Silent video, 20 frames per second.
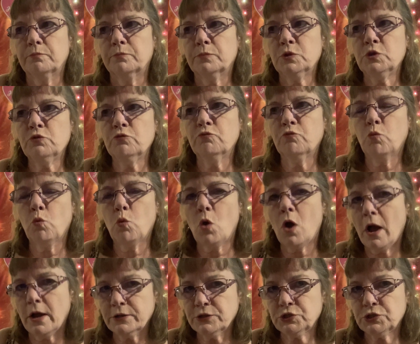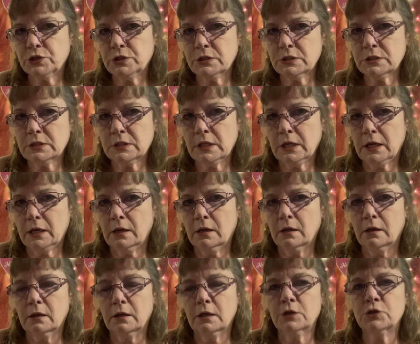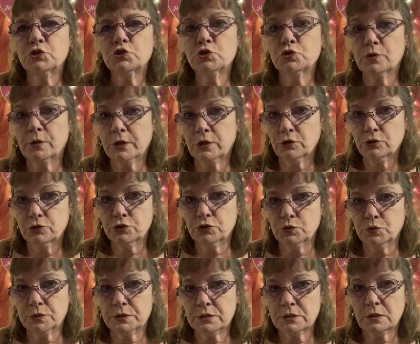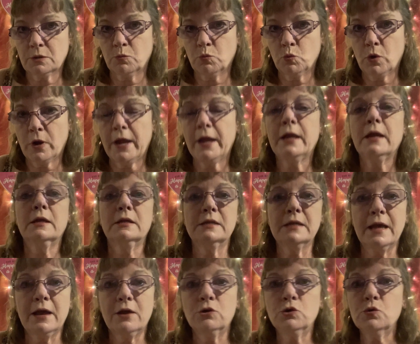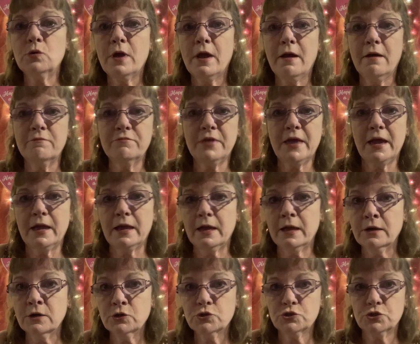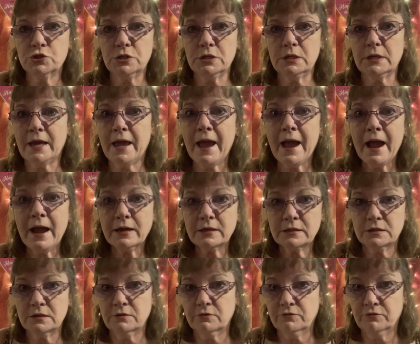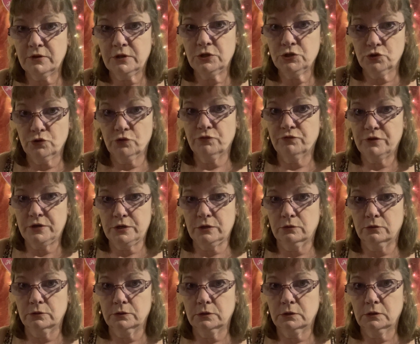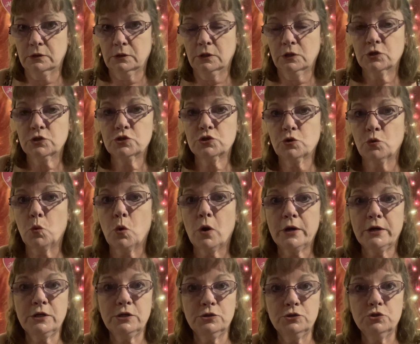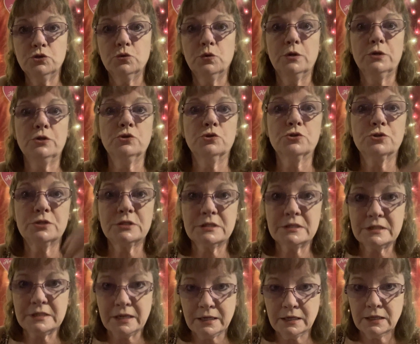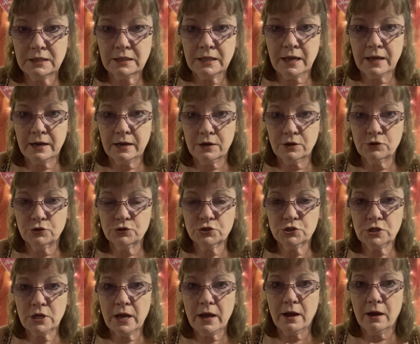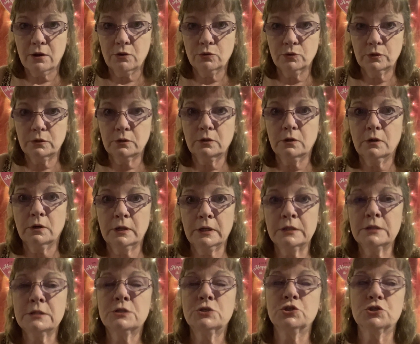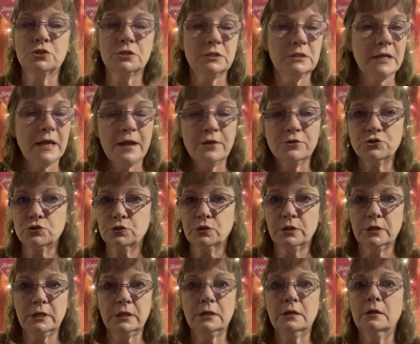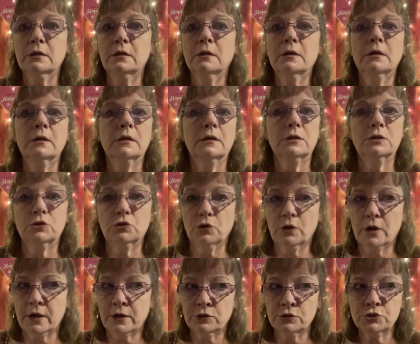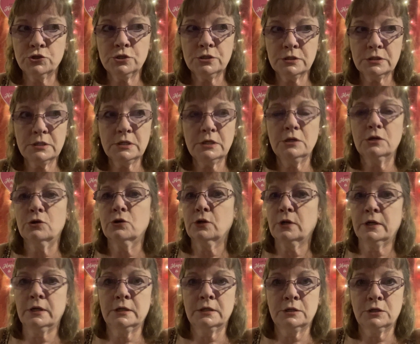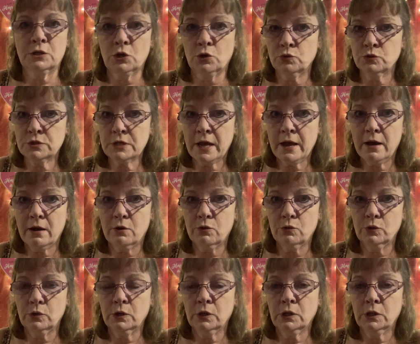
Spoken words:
You've watched this thing, it triggered you in some way, and now you have that energy active in your field. So what are you doing? You're sending that energy out. It just naturally, your energy is here and it goes out,